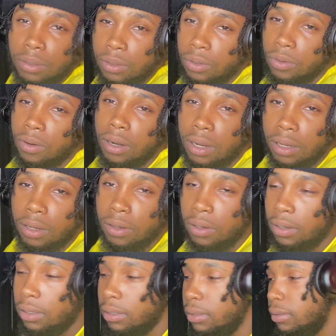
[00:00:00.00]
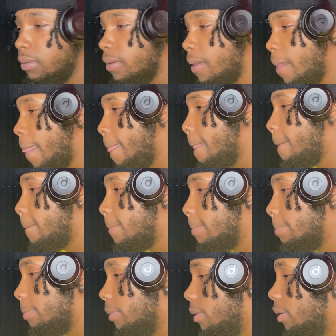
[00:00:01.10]
grind harder.
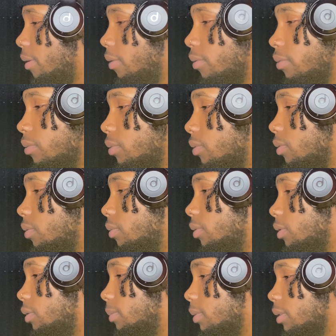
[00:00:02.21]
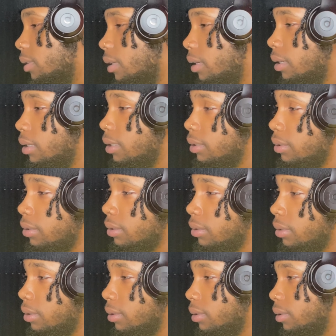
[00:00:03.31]
I don't know what's wrong with you. You must not listen,
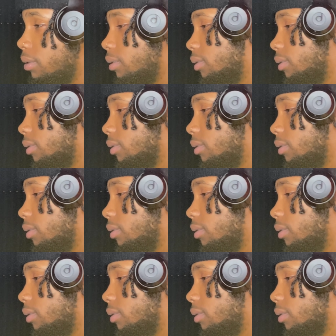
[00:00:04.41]
cause